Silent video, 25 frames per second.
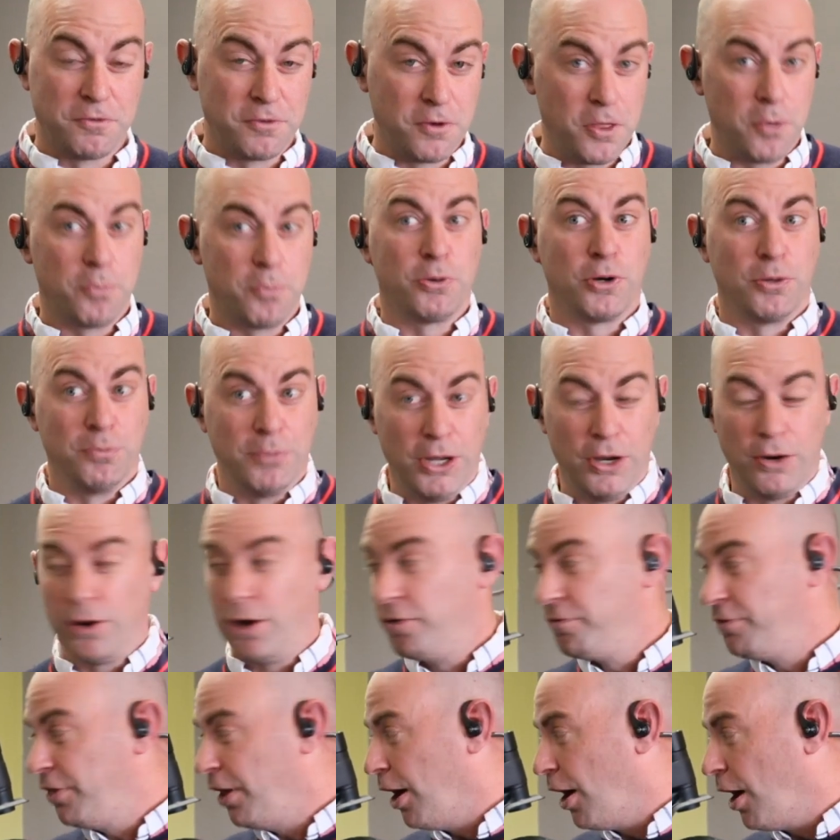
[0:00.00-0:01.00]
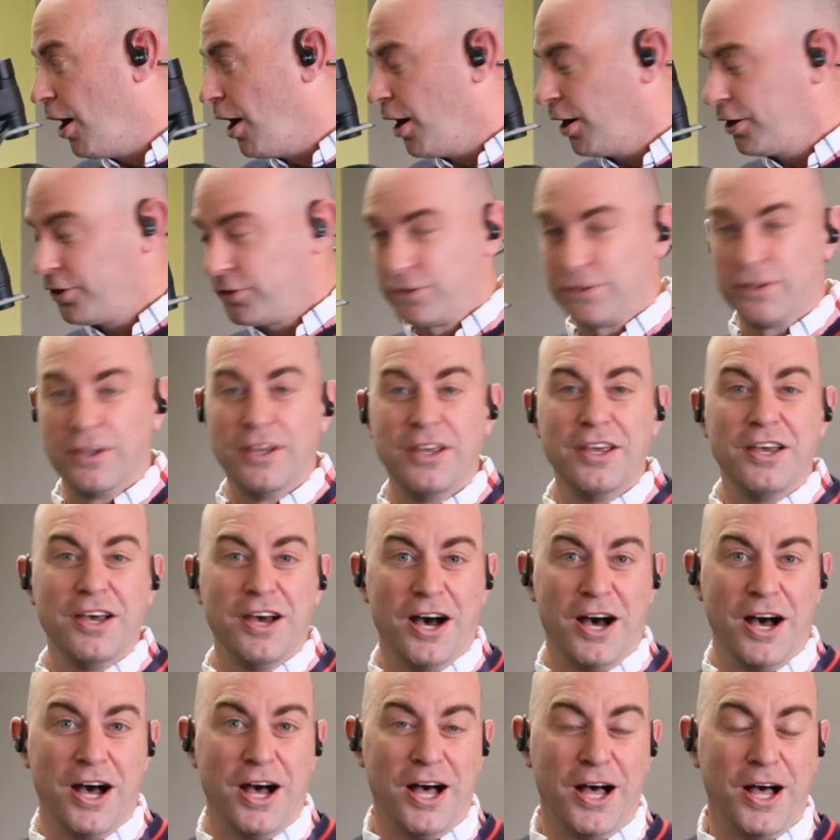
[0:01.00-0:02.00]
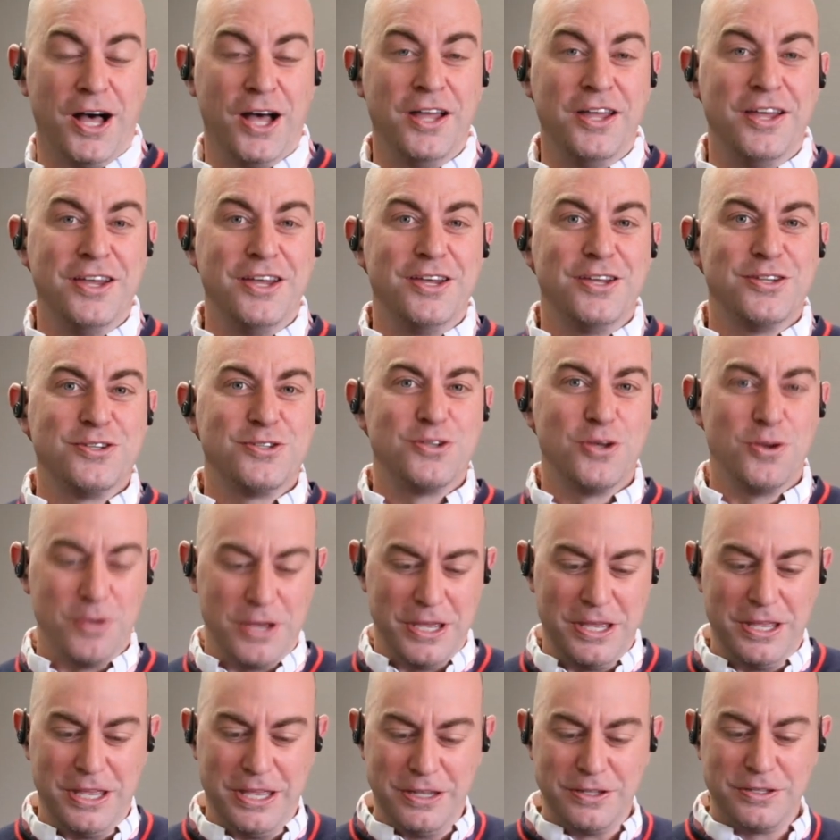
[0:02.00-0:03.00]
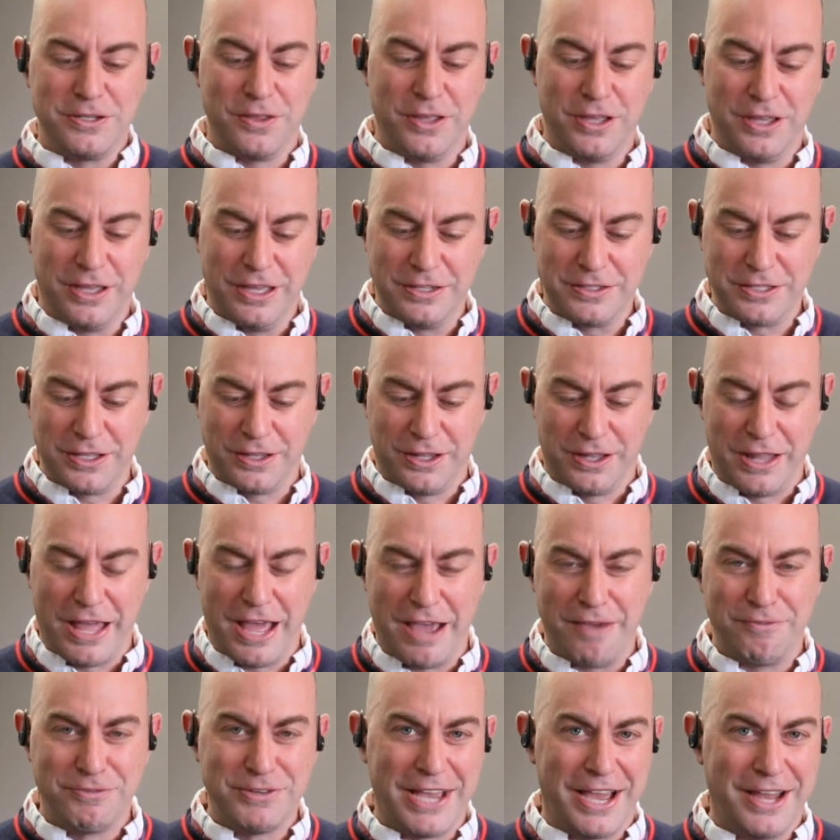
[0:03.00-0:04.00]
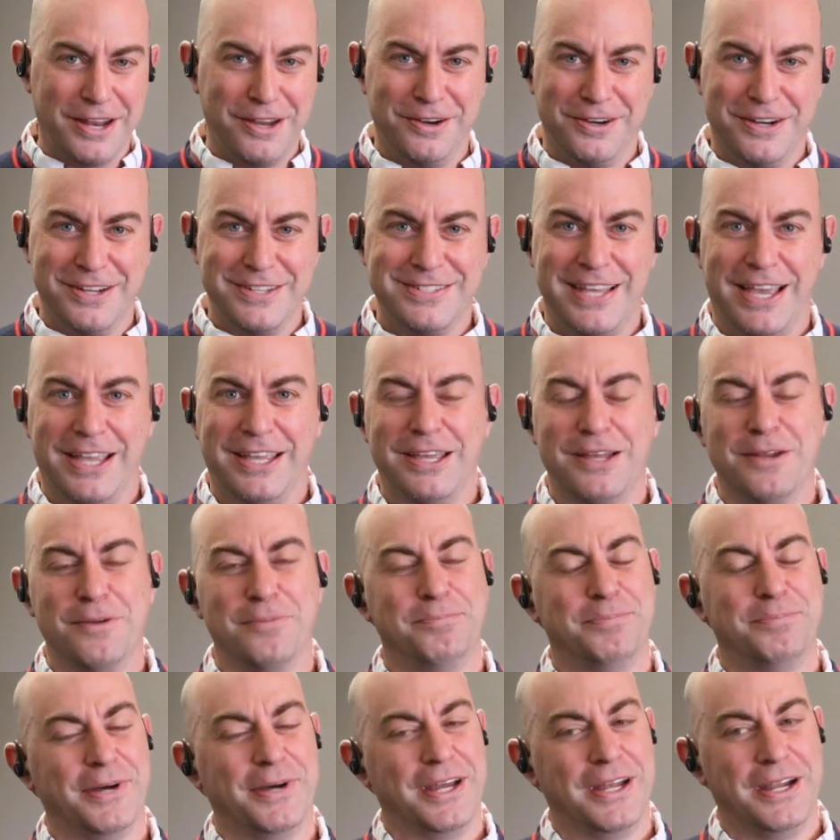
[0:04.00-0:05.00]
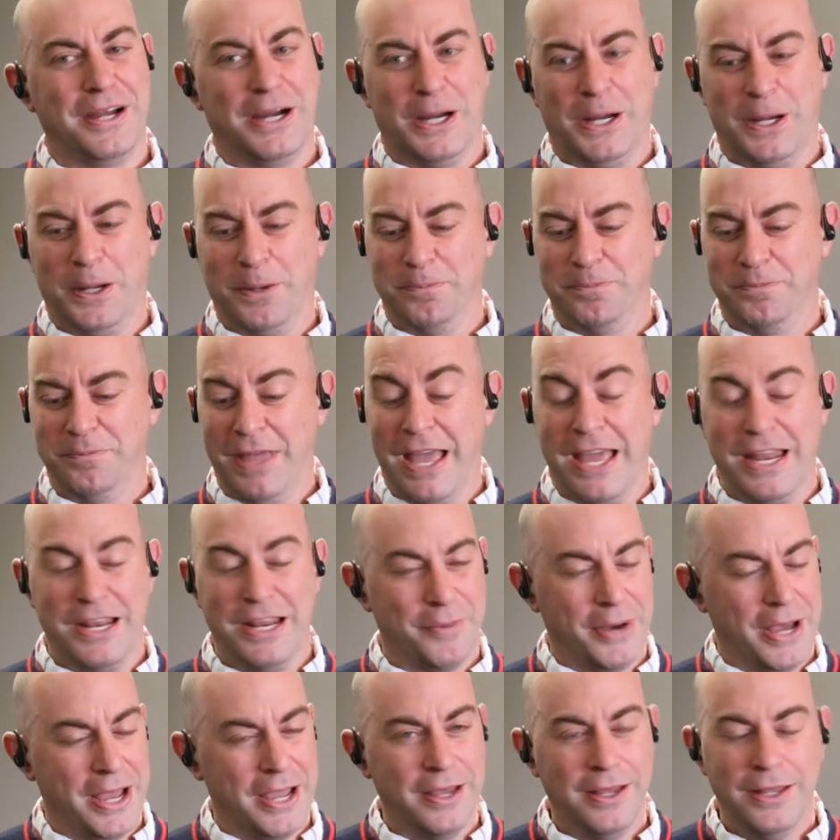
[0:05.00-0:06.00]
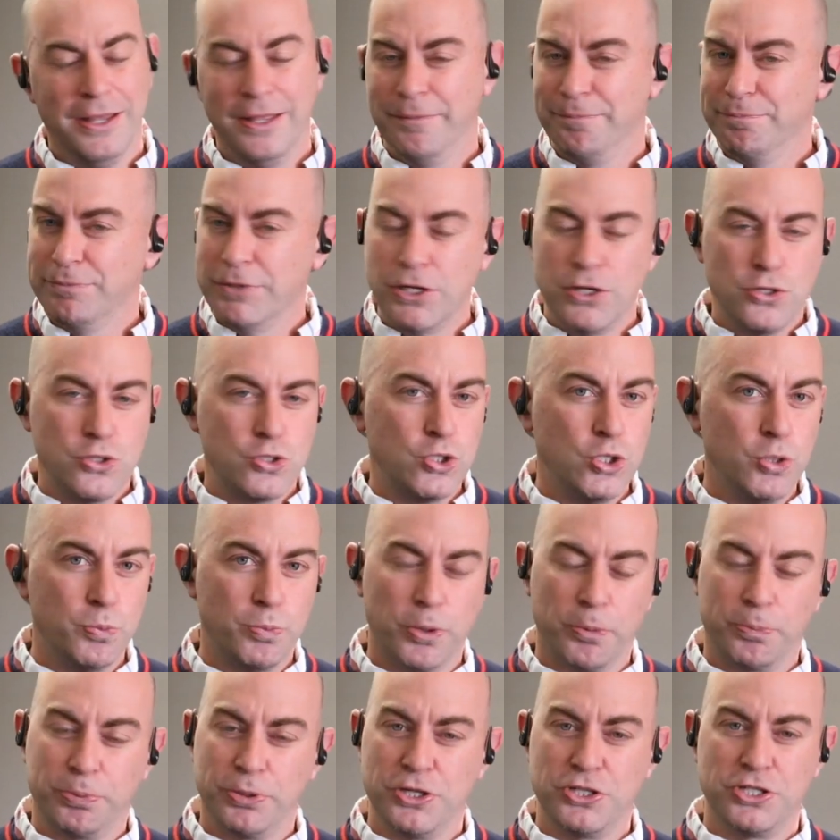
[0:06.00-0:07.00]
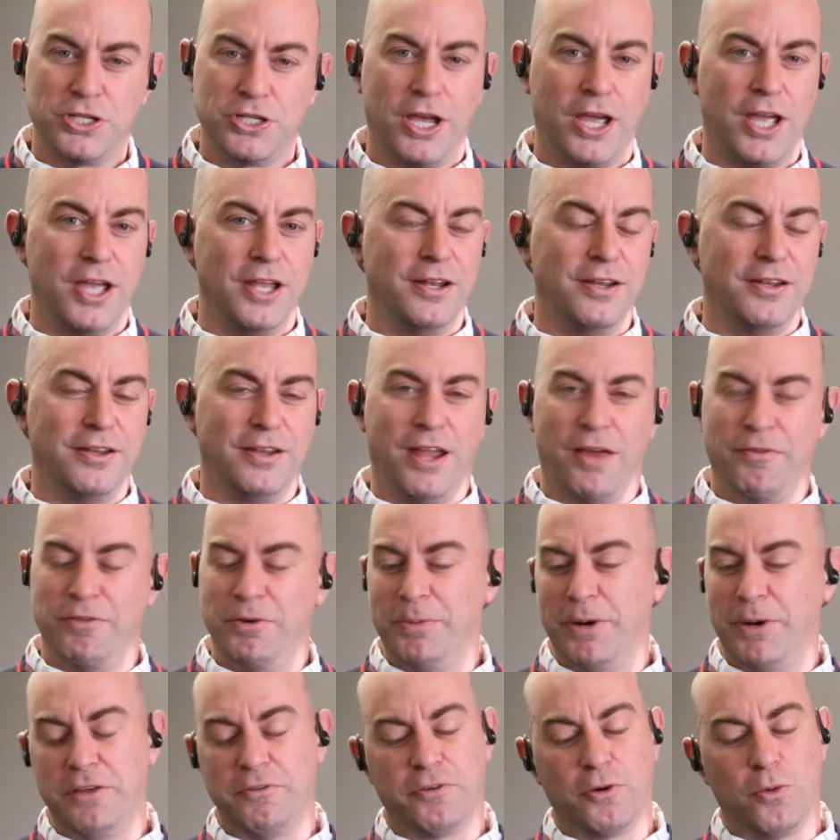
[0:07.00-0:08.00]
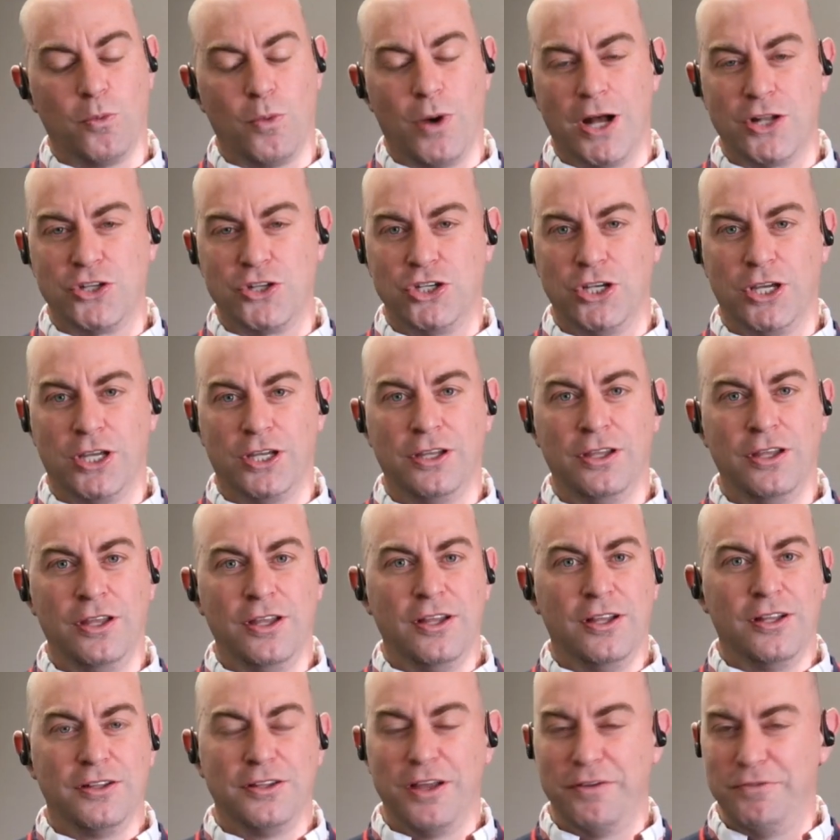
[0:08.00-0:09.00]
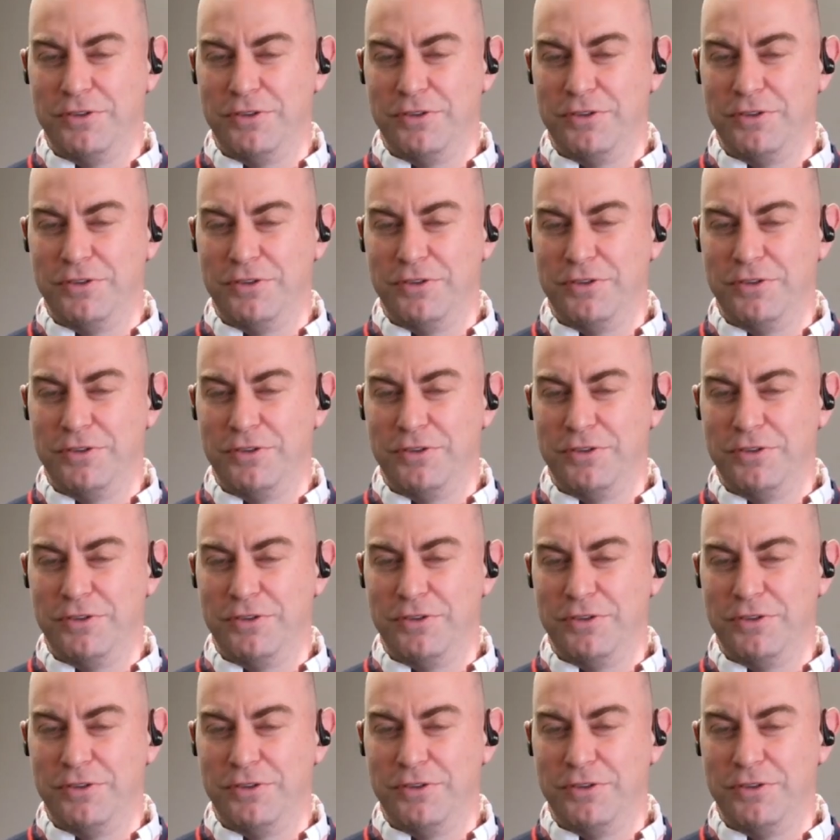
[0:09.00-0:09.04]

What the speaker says: premiere of the aux into the live chat here in a second. But anyway, super appreciate everybody for watching. Love